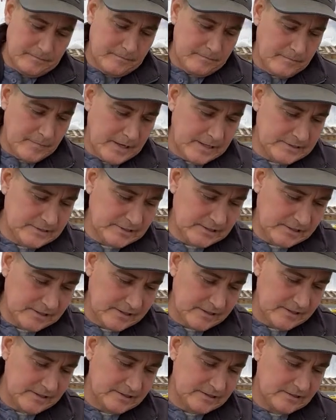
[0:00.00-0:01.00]

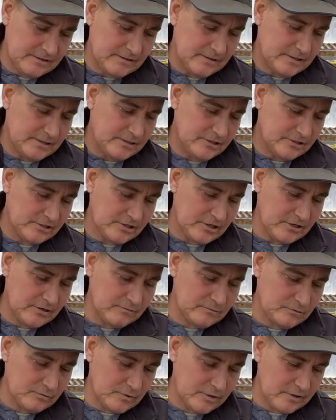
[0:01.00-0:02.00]
Basically, this just
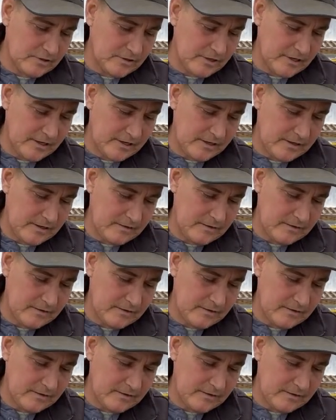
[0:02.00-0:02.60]
comes with a